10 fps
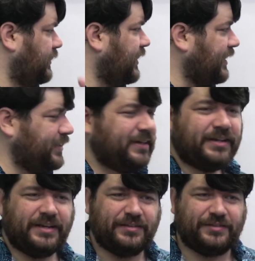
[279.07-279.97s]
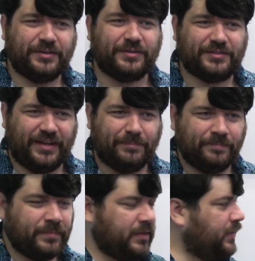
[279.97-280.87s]
The idea is still the same.
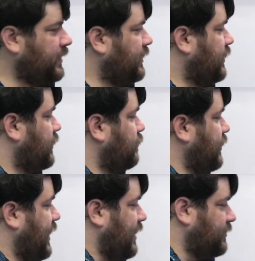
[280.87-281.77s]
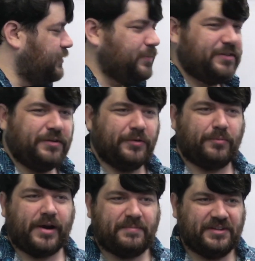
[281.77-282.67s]
We have these material
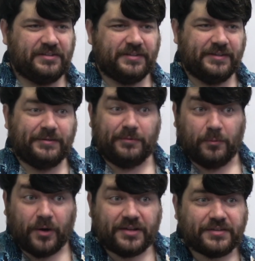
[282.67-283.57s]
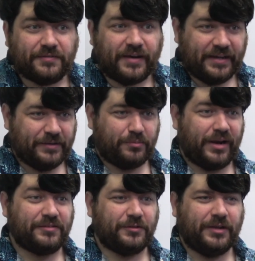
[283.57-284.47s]
properties. We want to find a
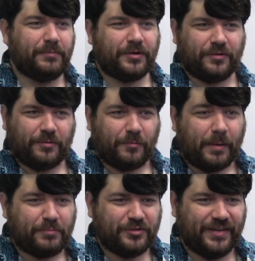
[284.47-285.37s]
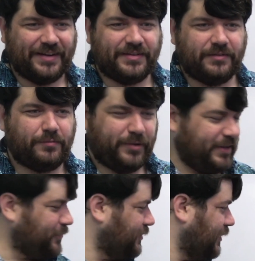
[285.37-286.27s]
Prandtl number or a representative
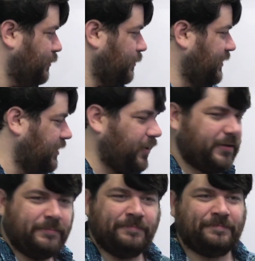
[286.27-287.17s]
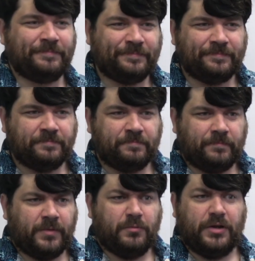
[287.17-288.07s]
Prandtl number PR.
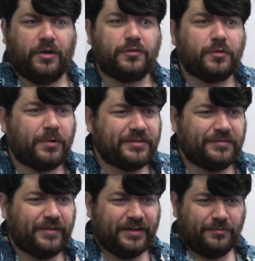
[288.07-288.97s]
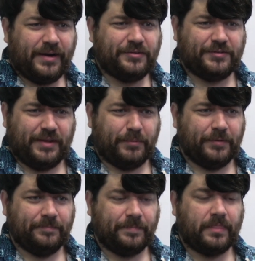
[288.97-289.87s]
We also want to find a Reynolds
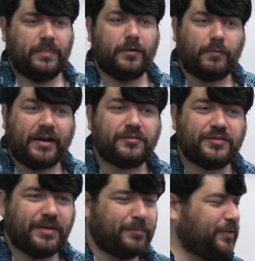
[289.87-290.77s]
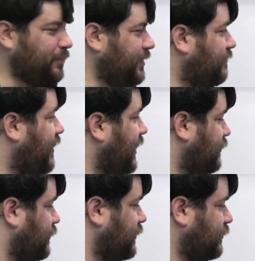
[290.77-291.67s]
number. The Reynolds number that we
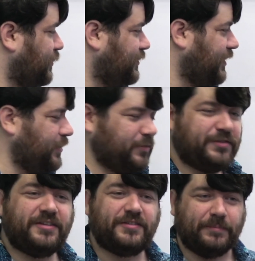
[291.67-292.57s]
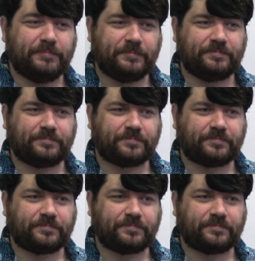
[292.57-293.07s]
find for this particular system